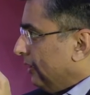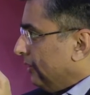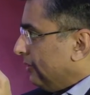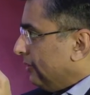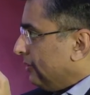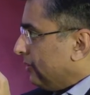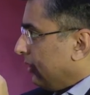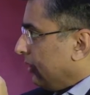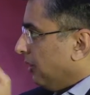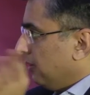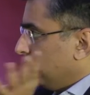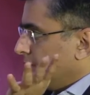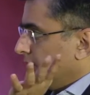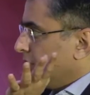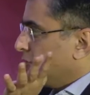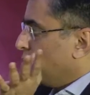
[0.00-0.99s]

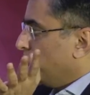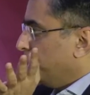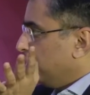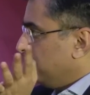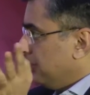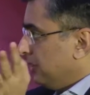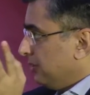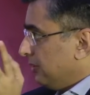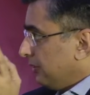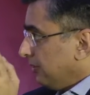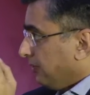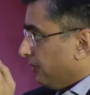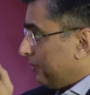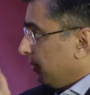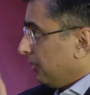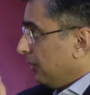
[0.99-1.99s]
is open season.
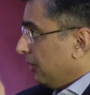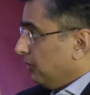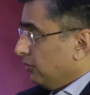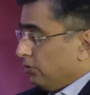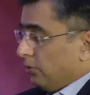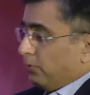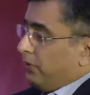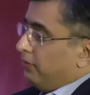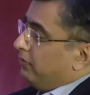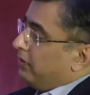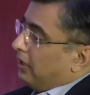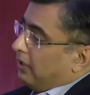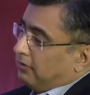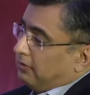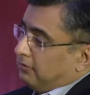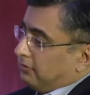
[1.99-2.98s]
So we've
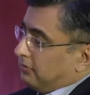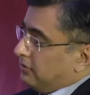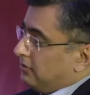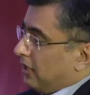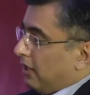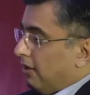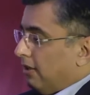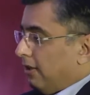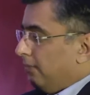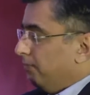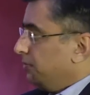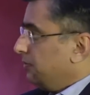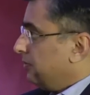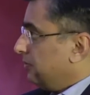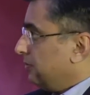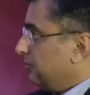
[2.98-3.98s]
done
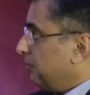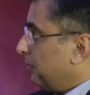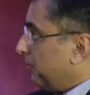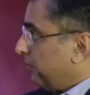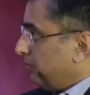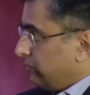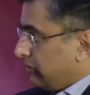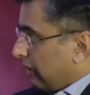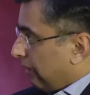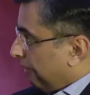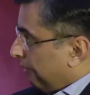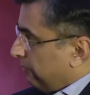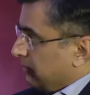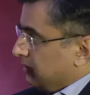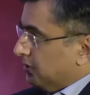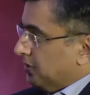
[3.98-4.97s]
startups where we've
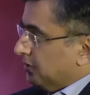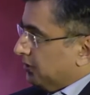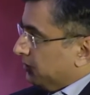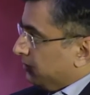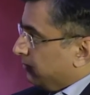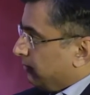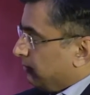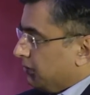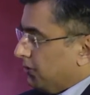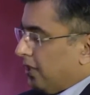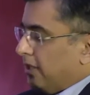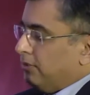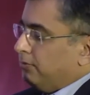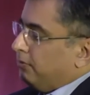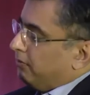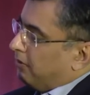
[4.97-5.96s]
started businesses from
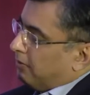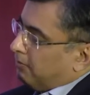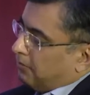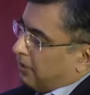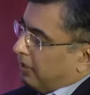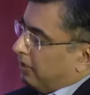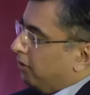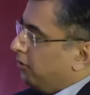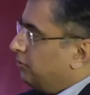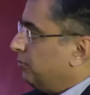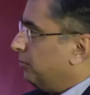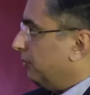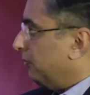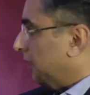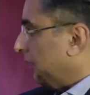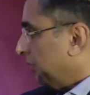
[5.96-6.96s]
scratch, we've done buyouts,
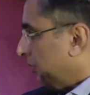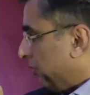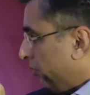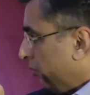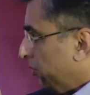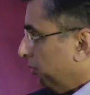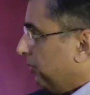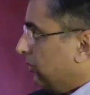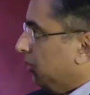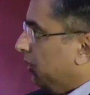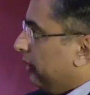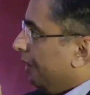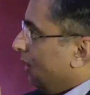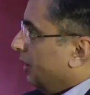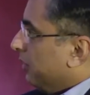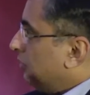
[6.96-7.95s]
we've done growth.
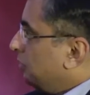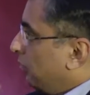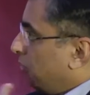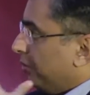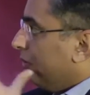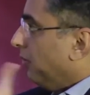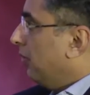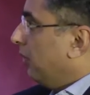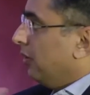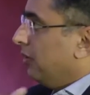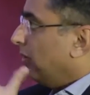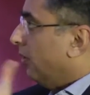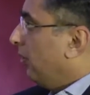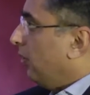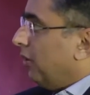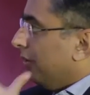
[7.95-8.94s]
So
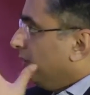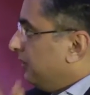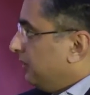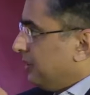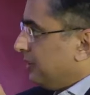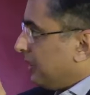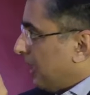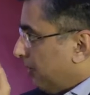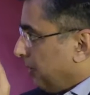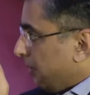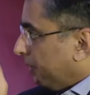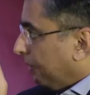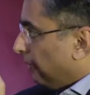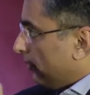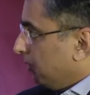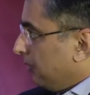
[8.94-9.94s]
all of this has happened,
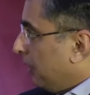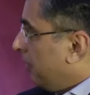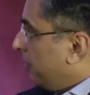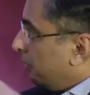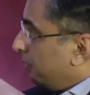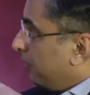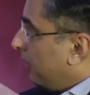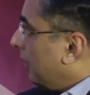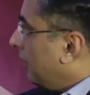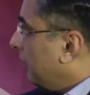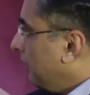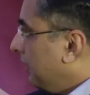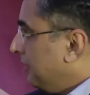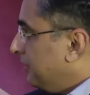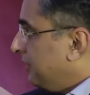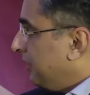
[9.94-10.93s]
right? We've done
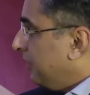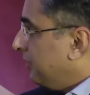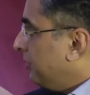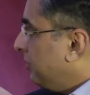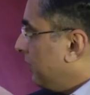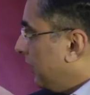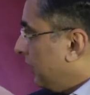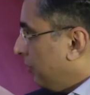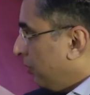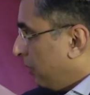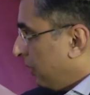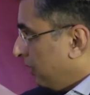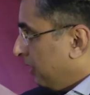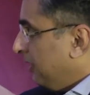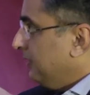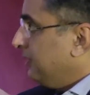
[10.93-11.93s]
early stage tech
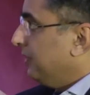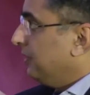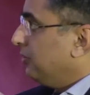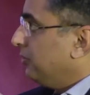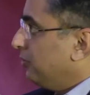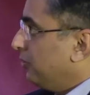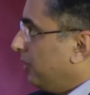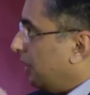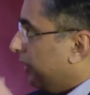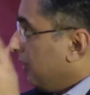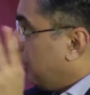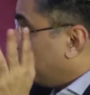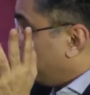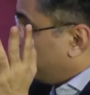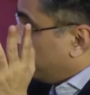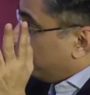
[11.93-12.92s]
where he sits today,
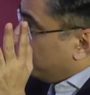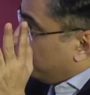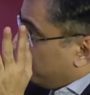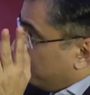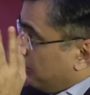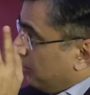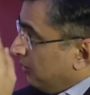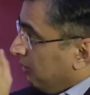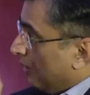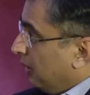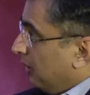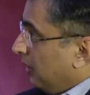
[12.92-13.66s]
that's where we were